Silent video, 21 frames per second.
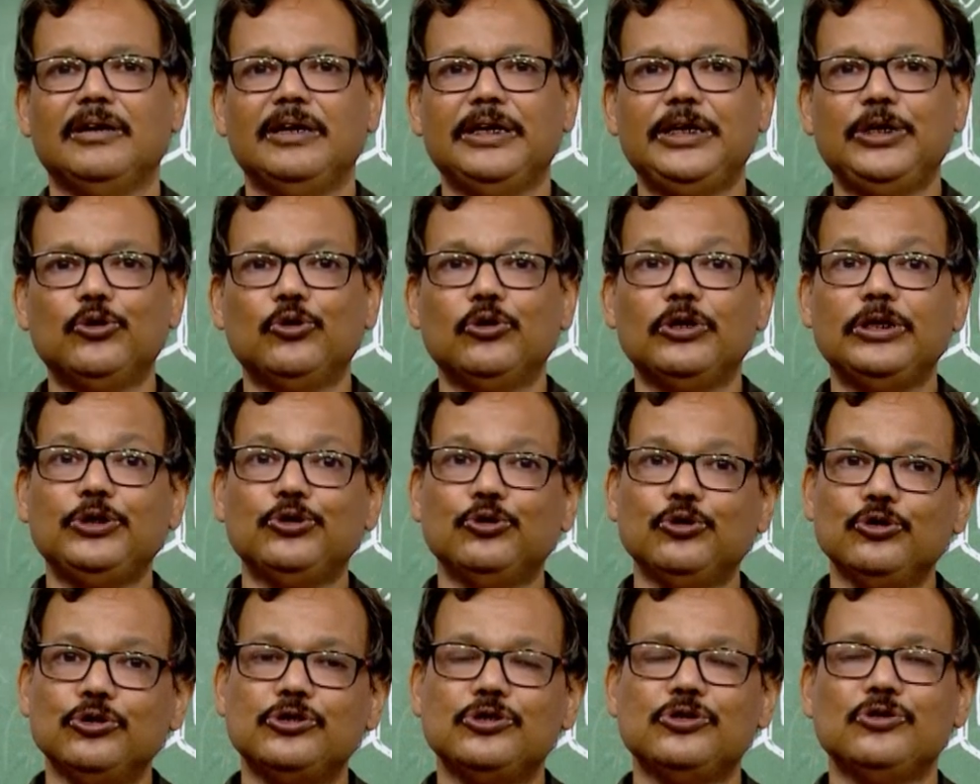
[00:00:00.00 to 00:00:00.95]
you
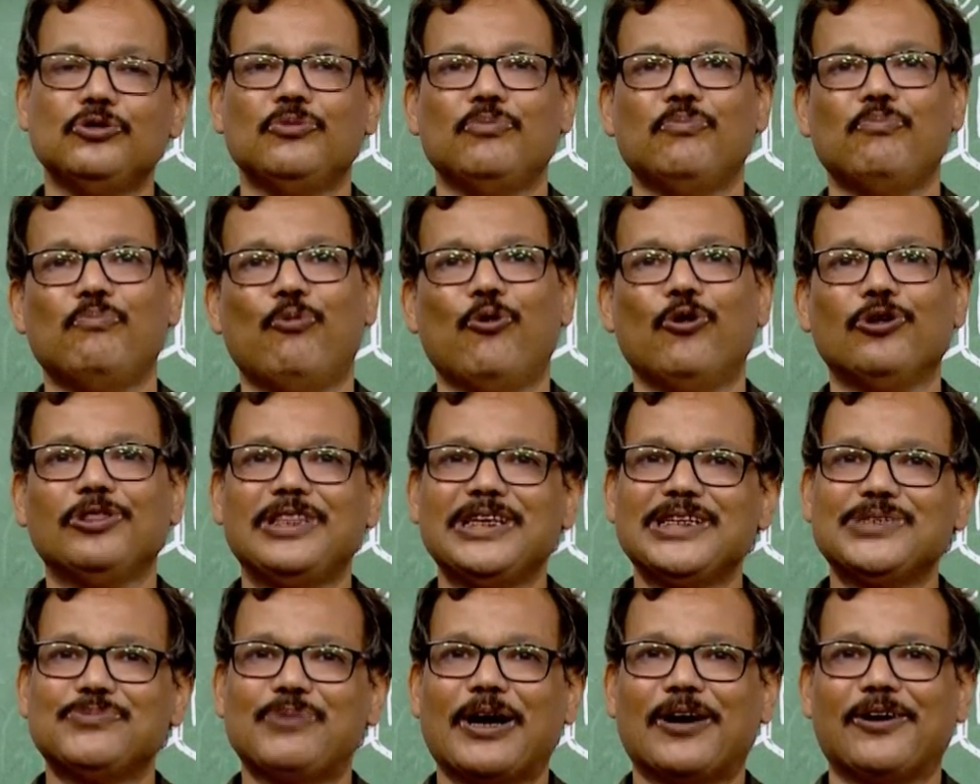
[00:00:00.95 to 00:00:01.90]
use both
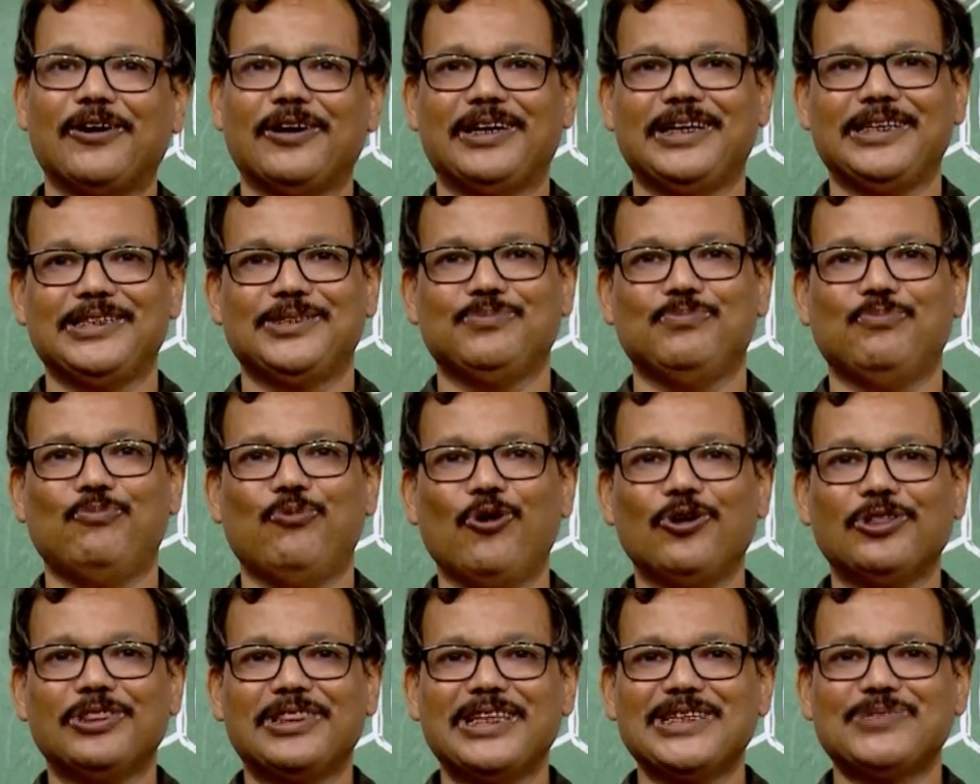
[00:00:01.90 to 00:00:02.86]
these faculties.
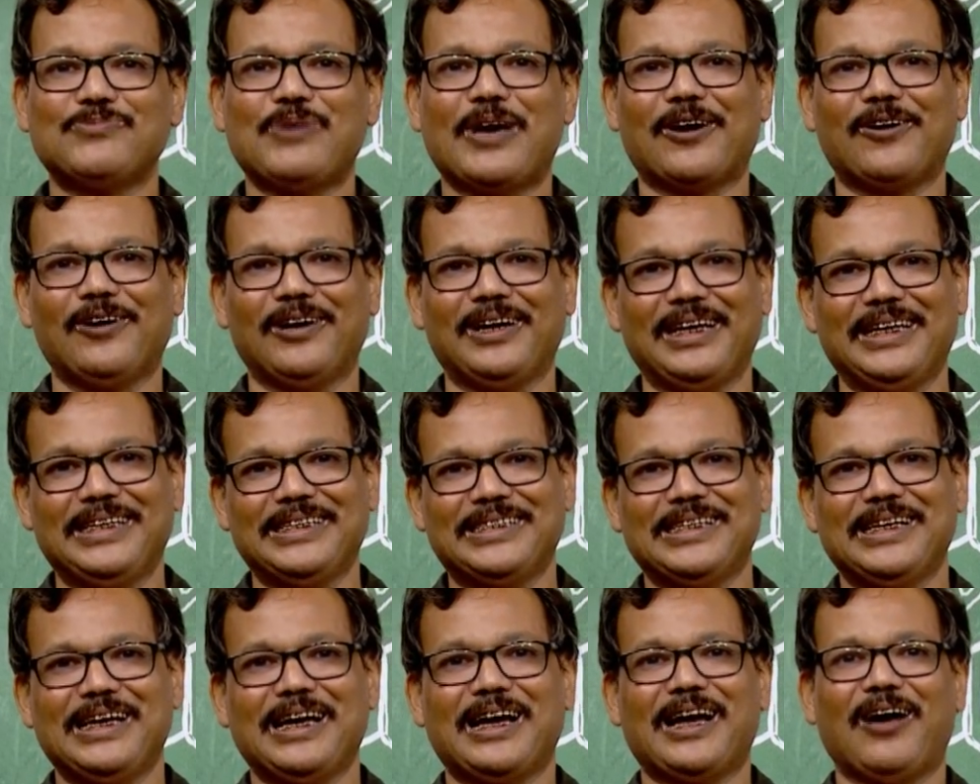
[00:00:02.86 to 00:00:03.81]
Both these
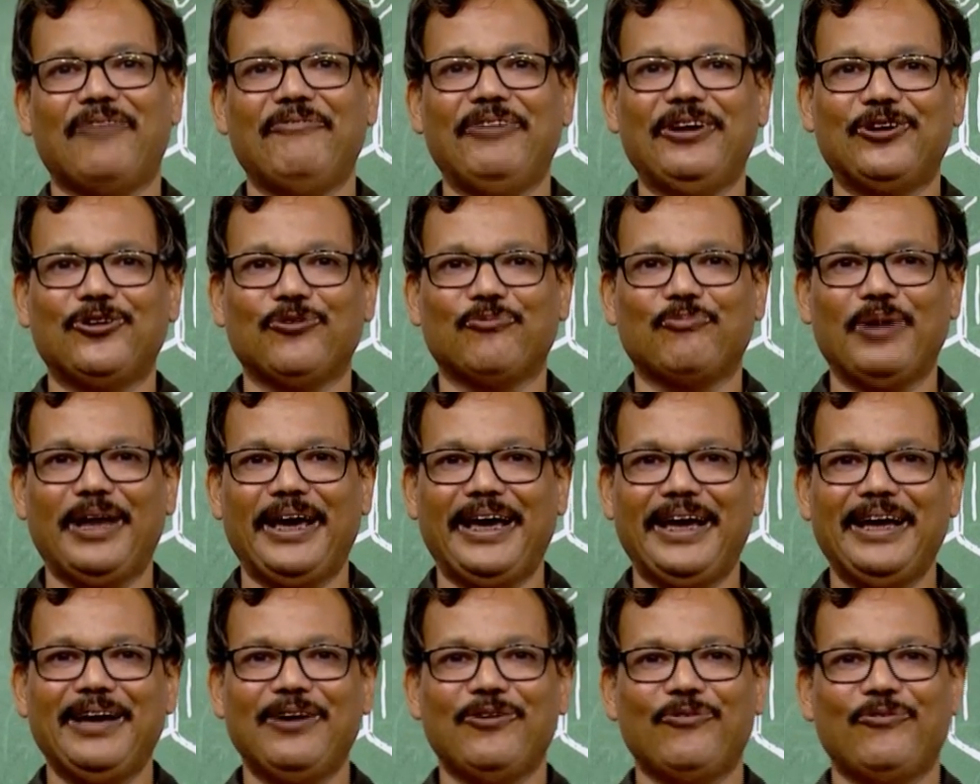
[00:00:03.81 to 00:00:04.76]
faculties come into
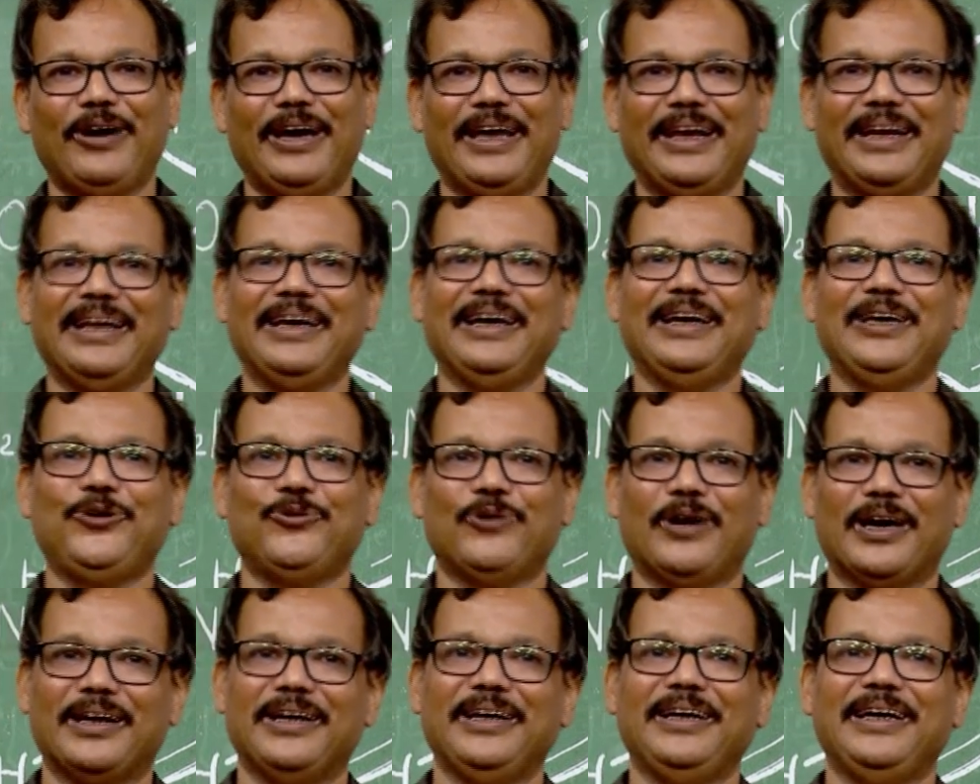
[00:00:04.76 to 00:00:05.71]
play when you
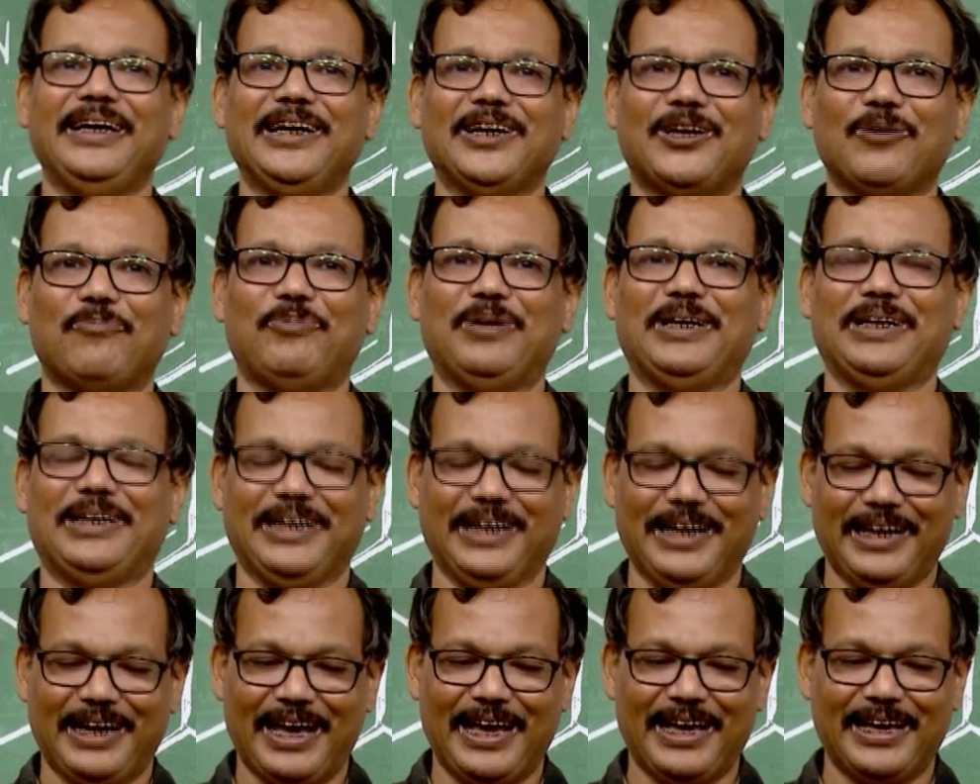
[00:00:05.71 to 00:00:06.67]
are interpreting
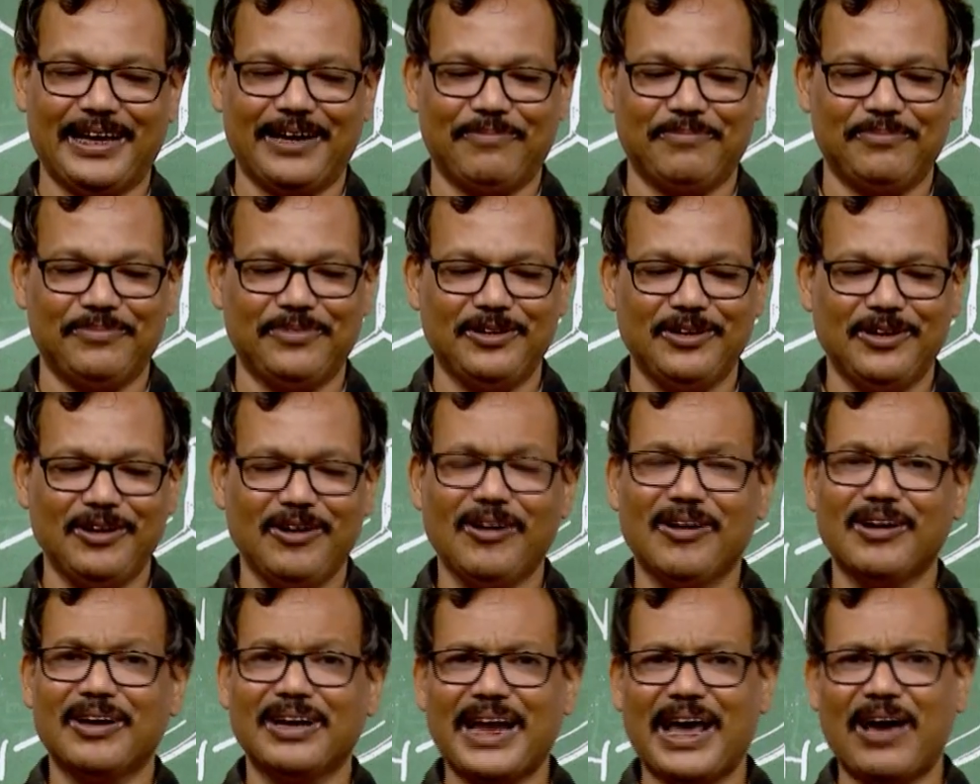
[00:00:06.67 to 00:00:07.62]
a diagram.
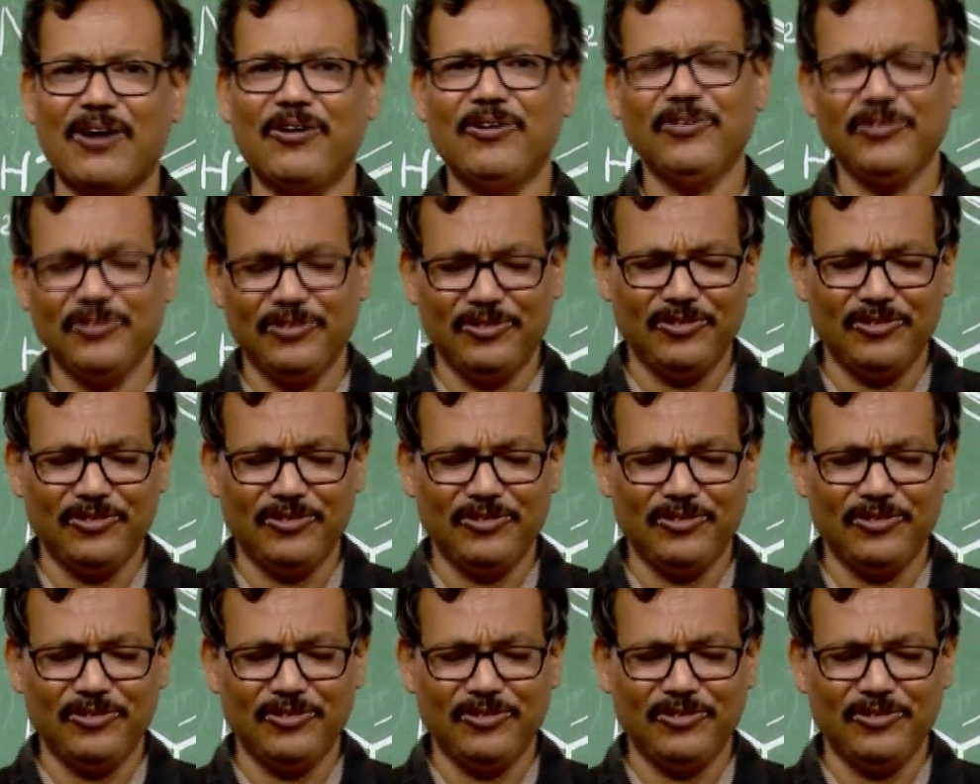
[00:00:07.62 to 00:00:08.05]
Now,